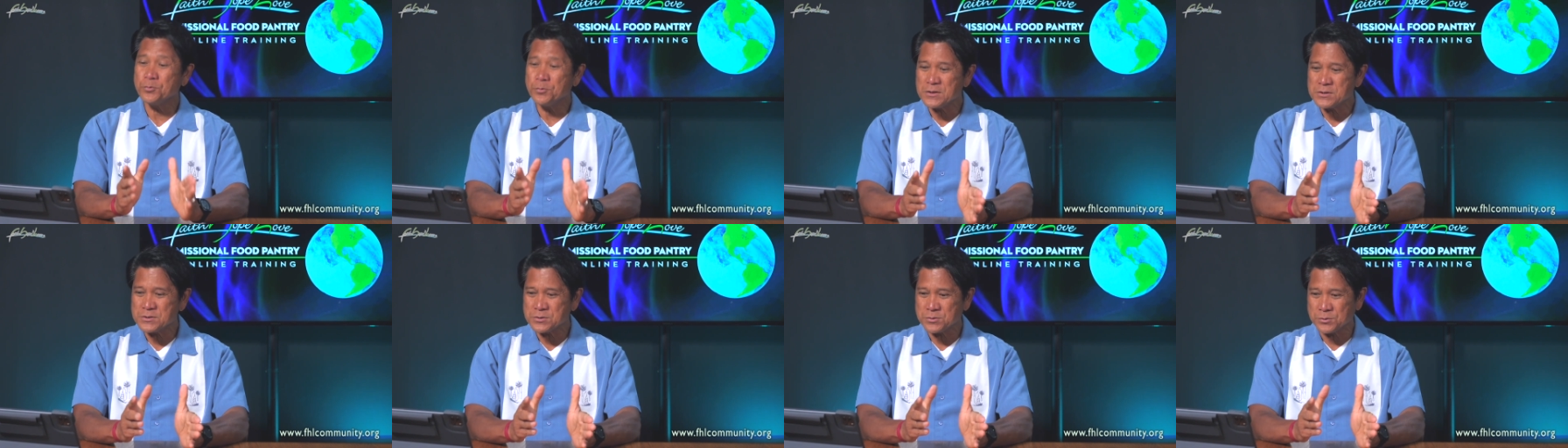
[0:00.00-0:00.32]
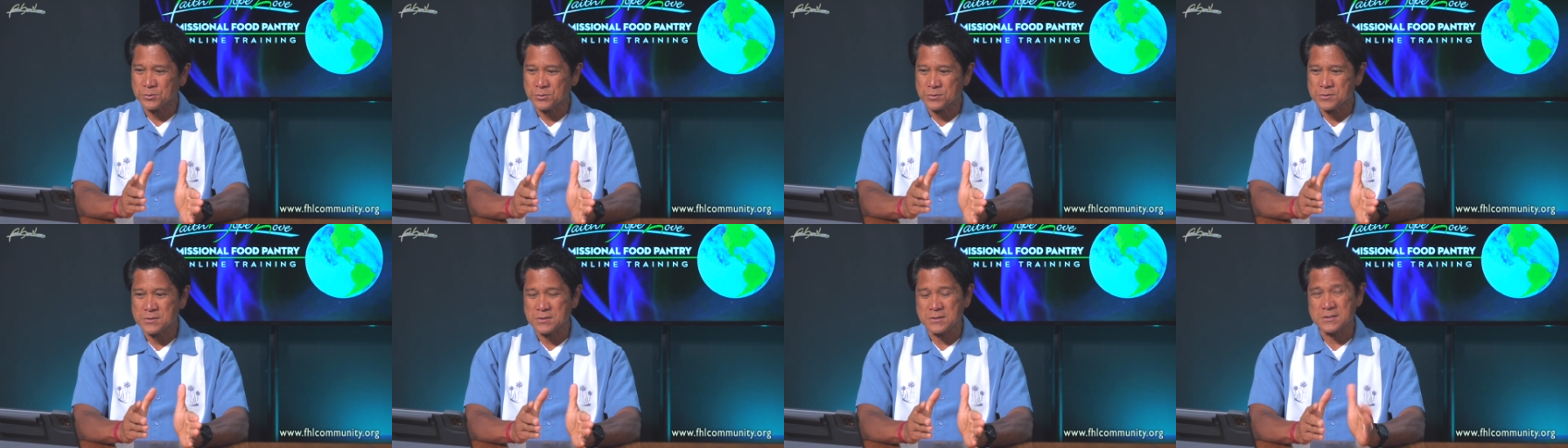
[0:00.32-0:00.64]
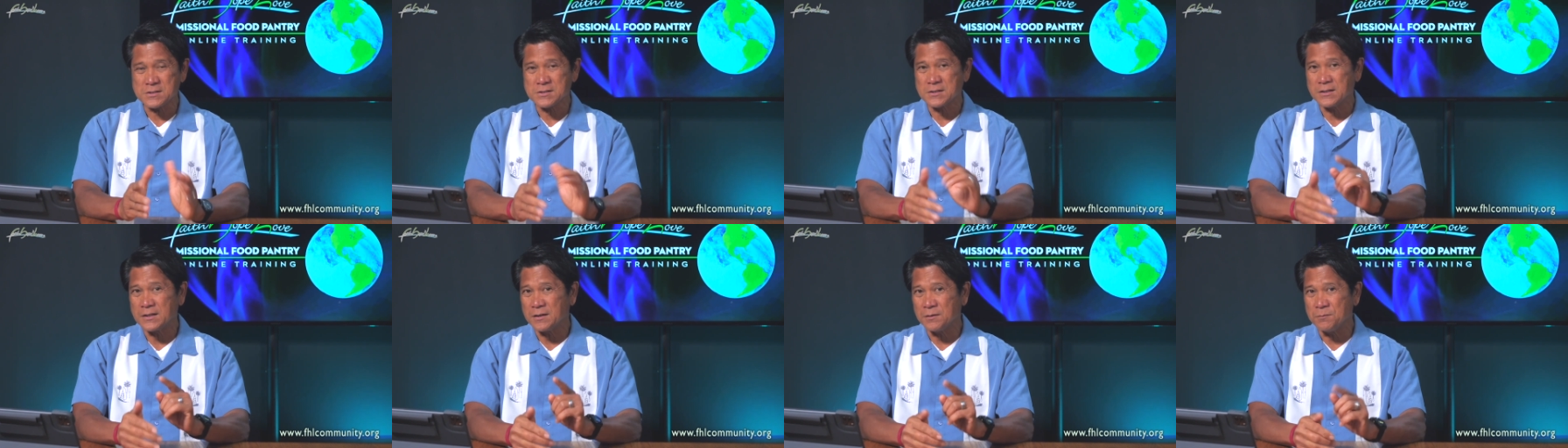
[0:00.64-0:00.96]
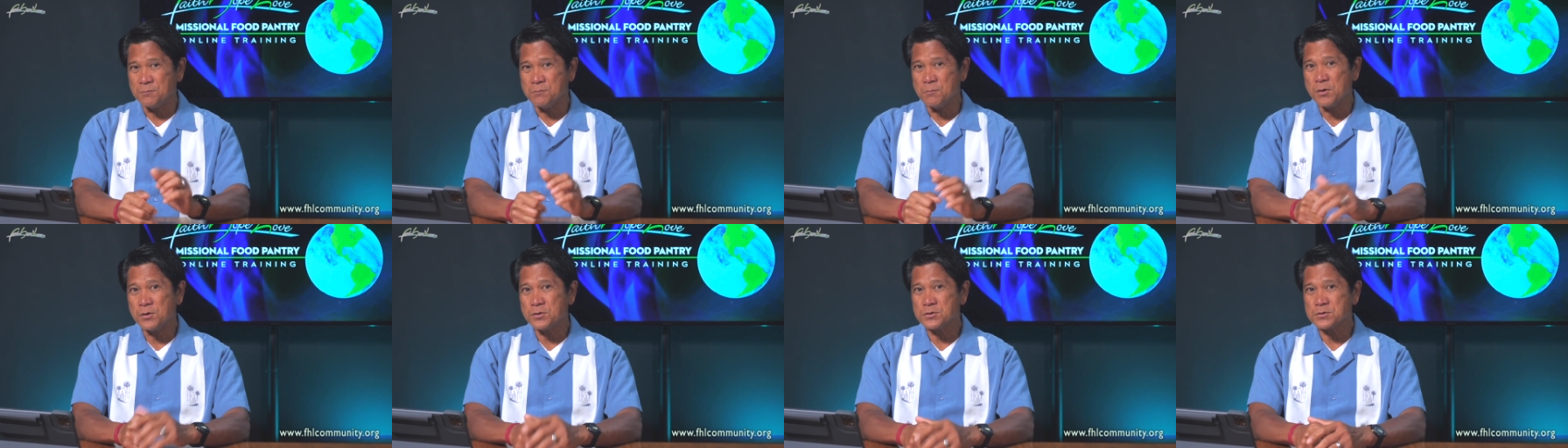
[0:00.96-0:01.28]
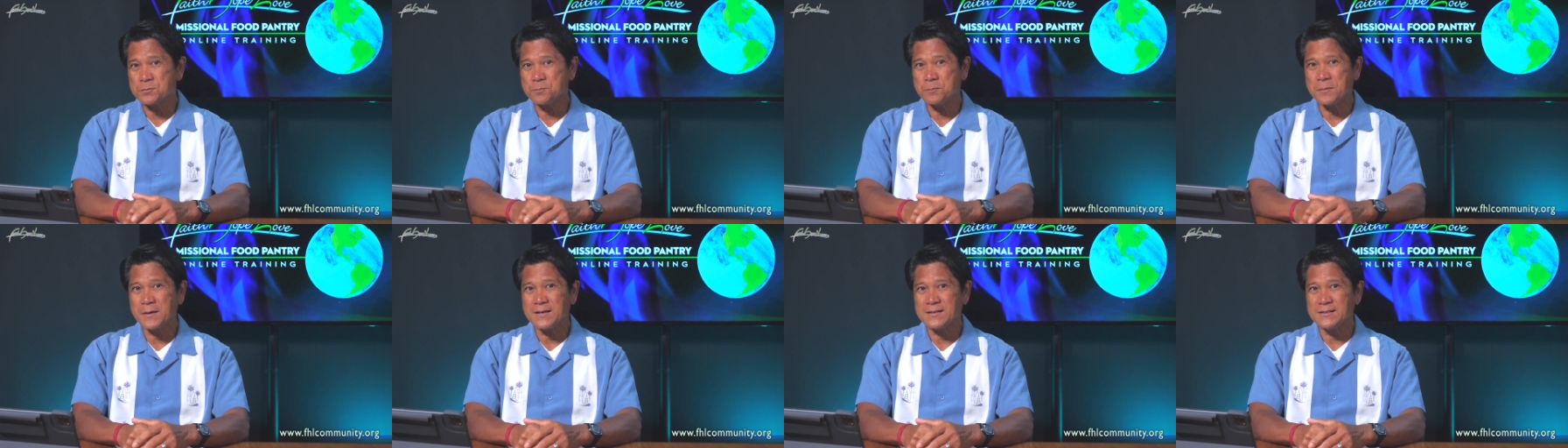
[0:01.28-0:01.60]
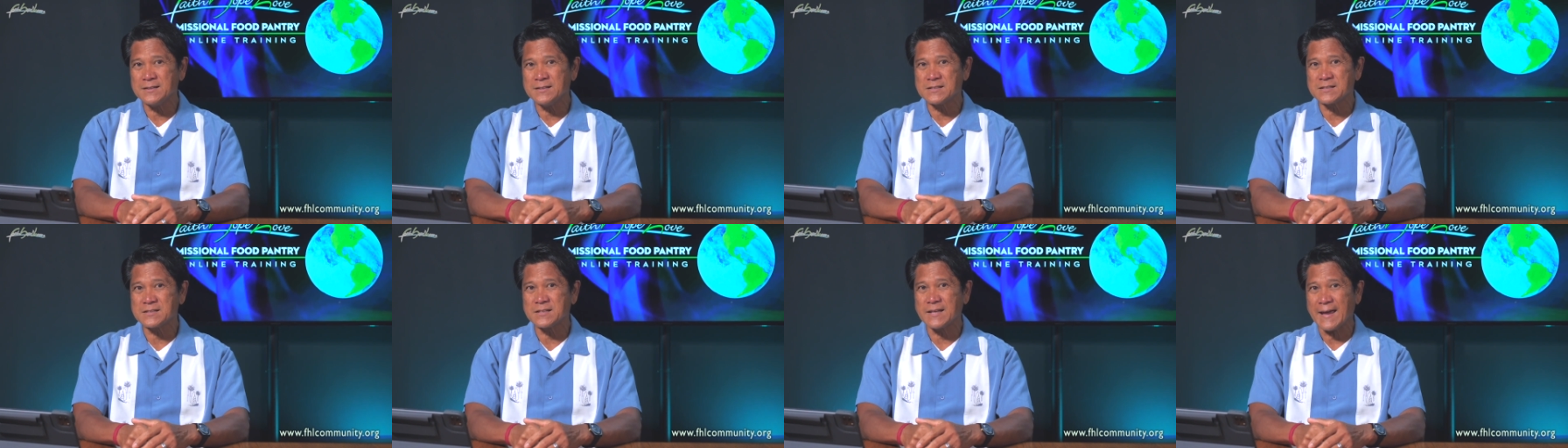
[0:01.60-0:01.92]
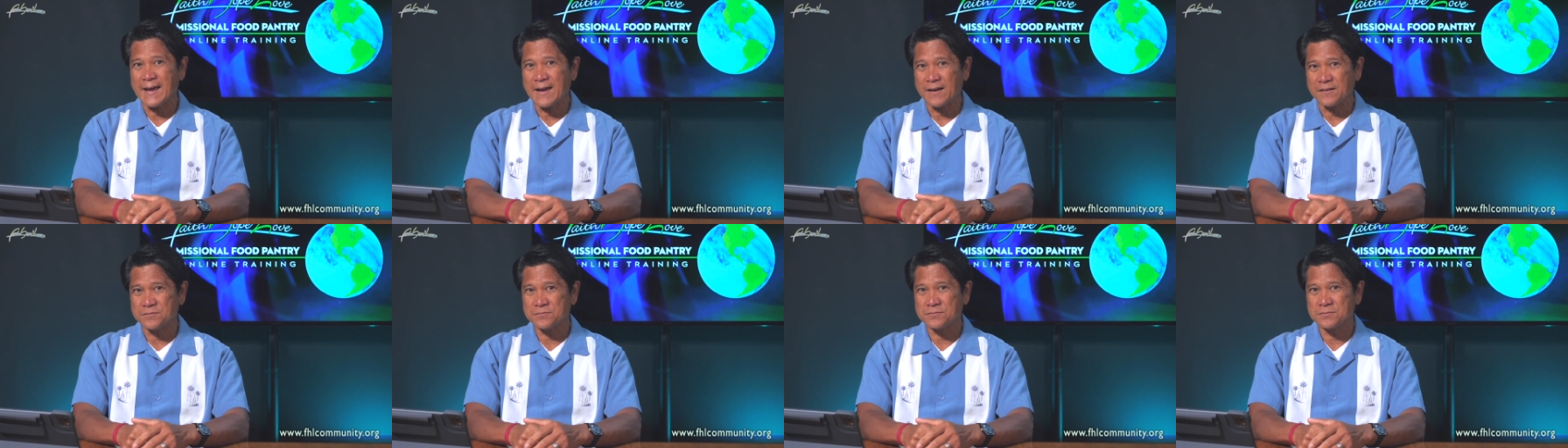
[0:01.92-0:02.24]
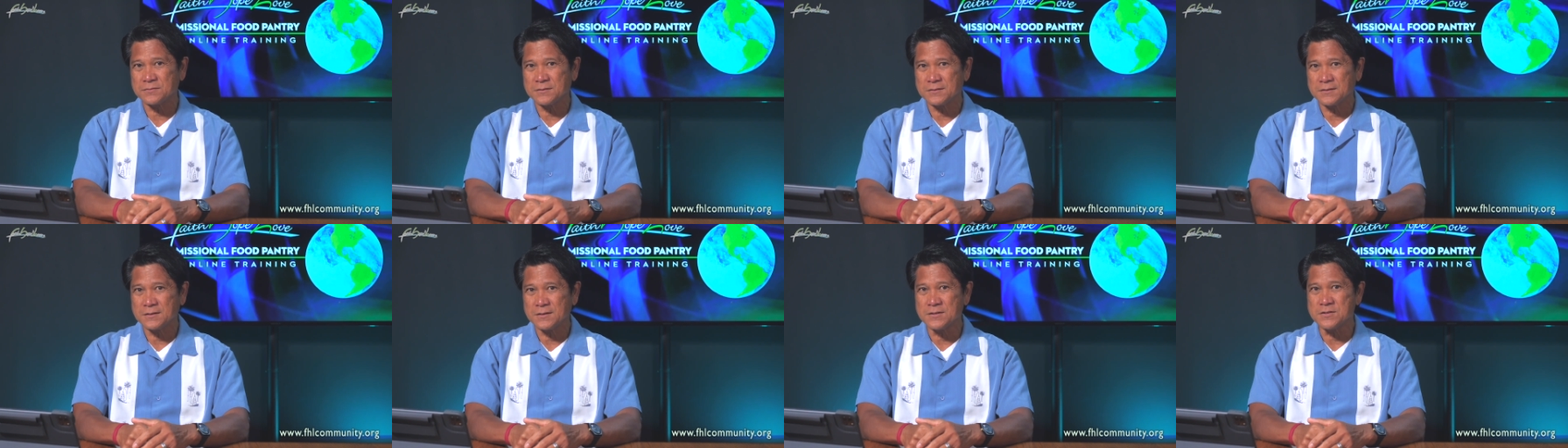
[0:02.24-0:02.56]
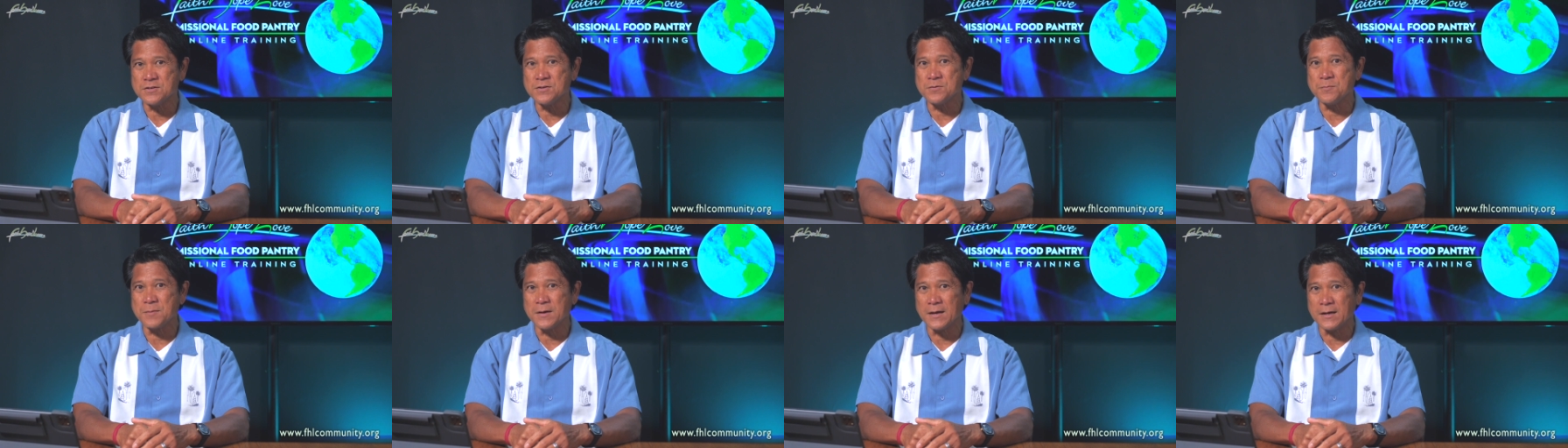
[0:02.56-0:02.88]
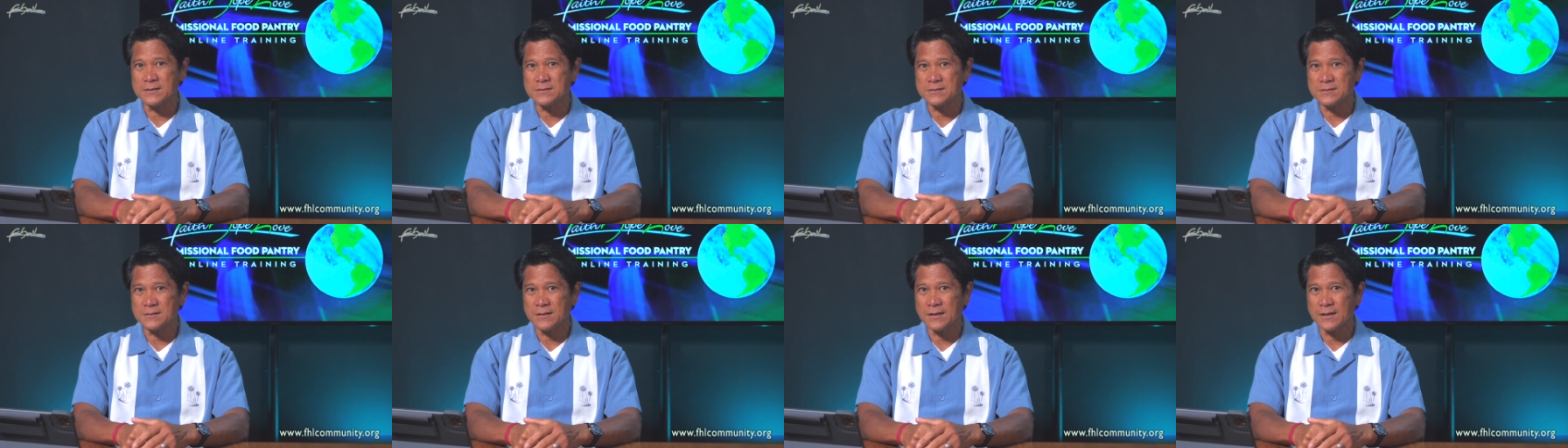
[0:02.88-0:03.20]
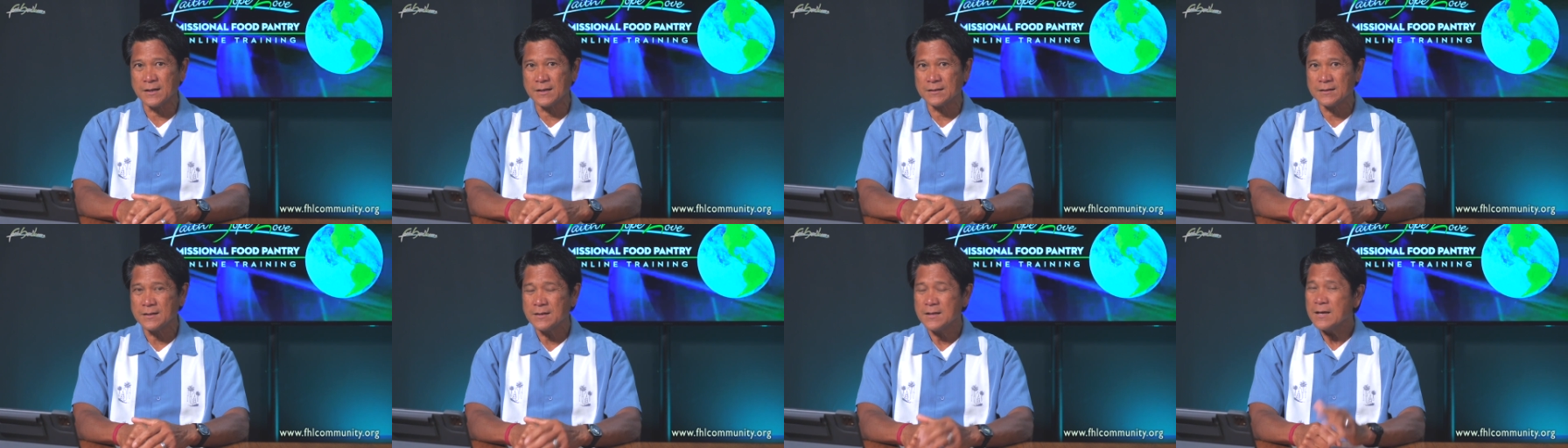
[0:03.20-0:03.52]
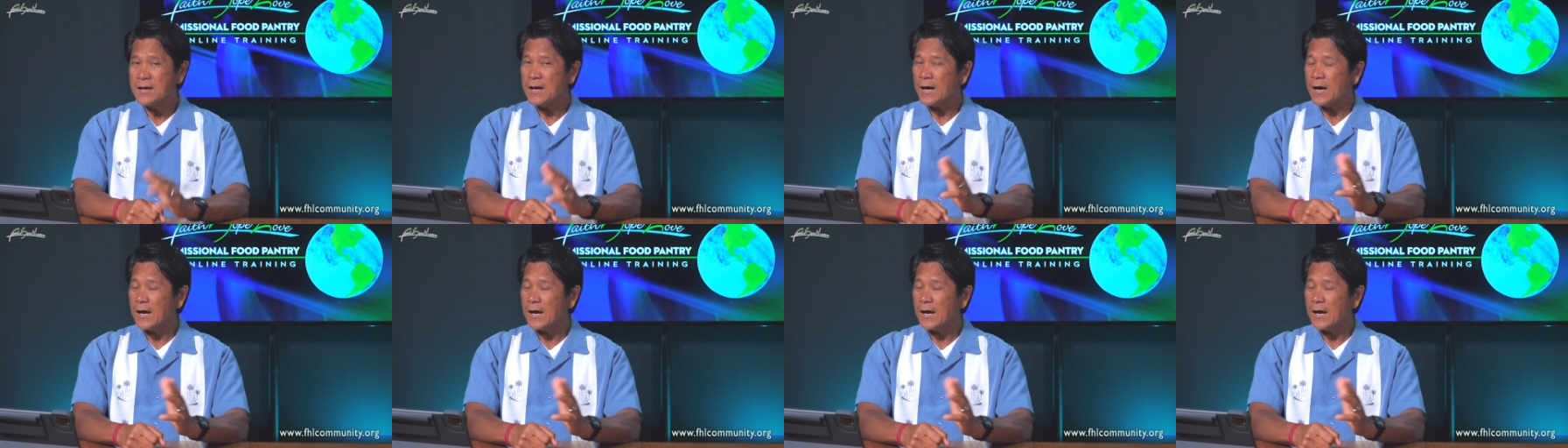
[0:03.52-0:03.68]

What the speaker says: resources than most paid staff. Can you imagine that?